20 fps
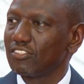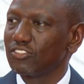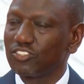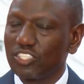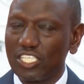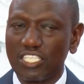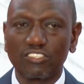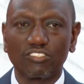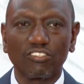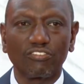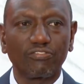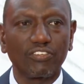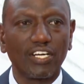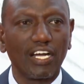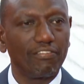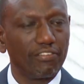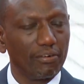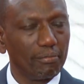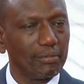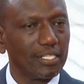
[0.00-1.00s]
change of
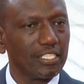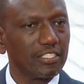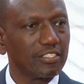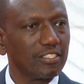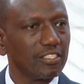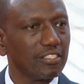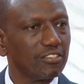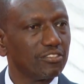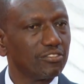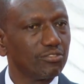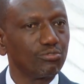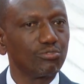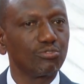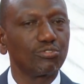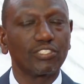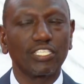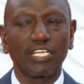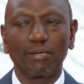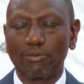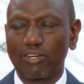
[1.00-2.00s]
government
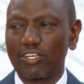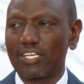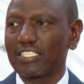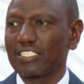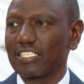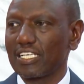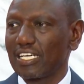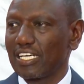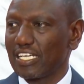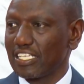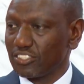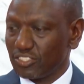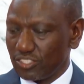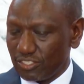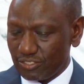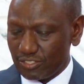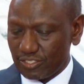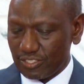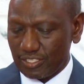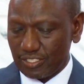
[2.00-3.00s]
through democratic
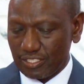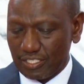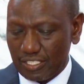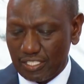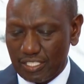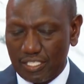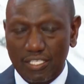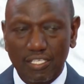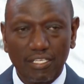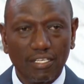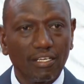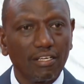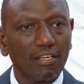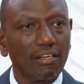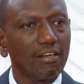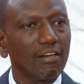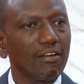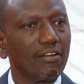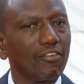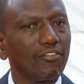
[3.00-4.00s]
elections
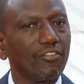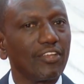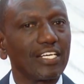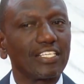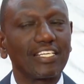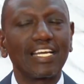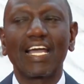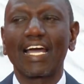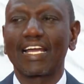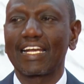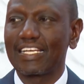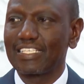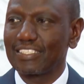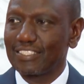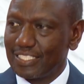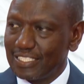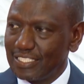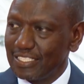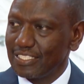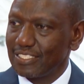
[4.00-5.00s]
that
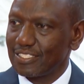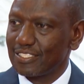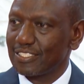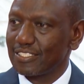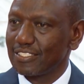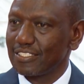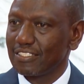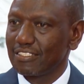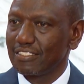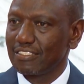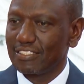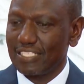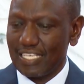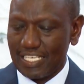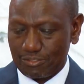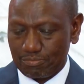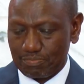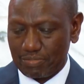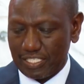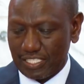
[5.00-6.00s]
guarantees the
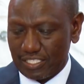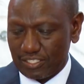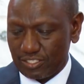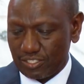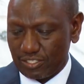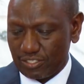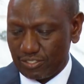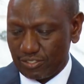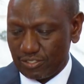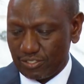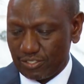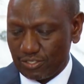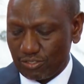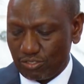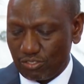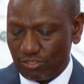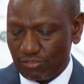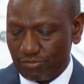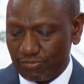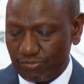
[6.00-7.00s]
aspirations
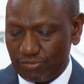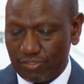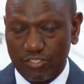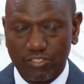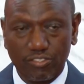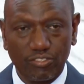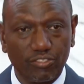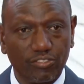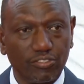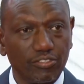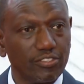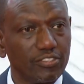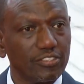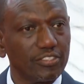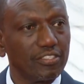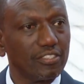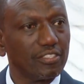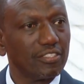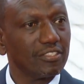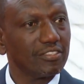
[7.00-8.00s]
of not
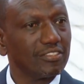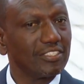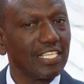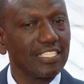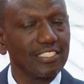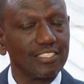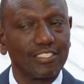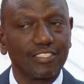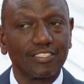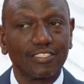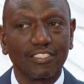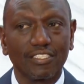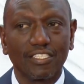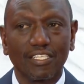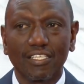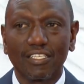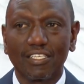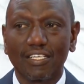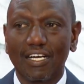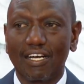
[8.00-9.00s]
just
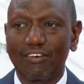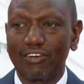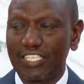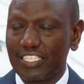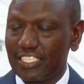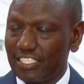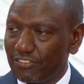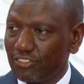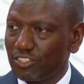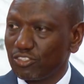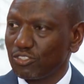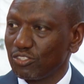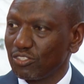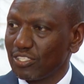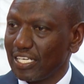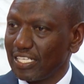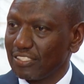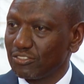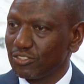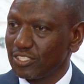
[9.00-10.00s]
our individual
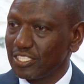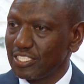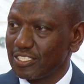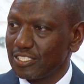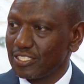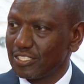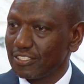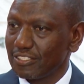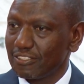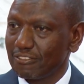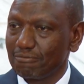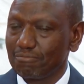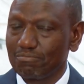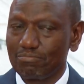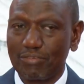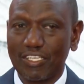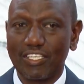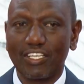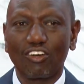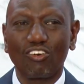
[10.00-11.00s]
countries,
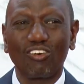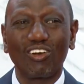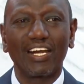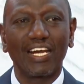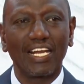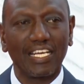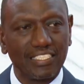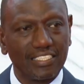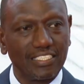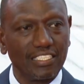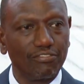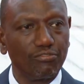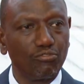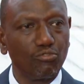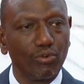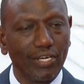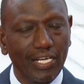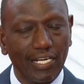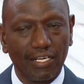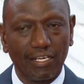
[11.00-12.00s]
but the collective
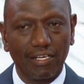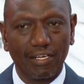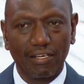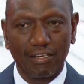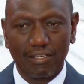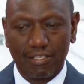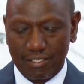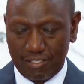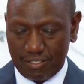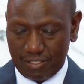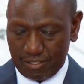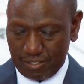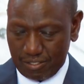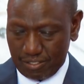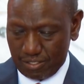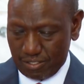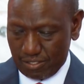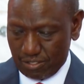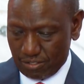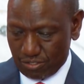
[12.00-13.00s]
will
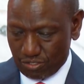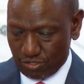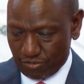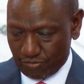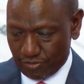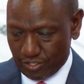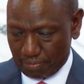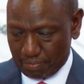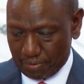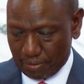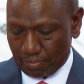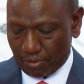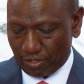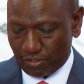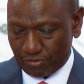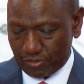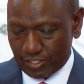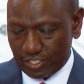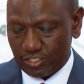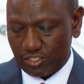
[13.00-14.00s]
of the people
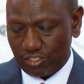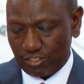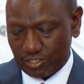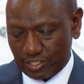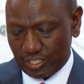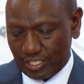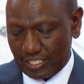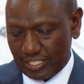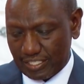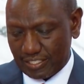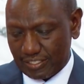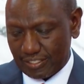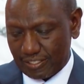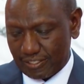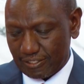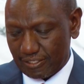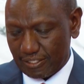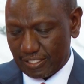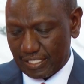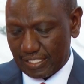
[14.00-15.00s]
of this continent.
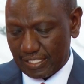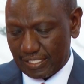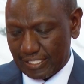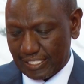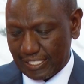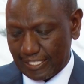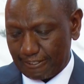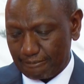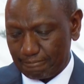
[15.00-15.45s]
And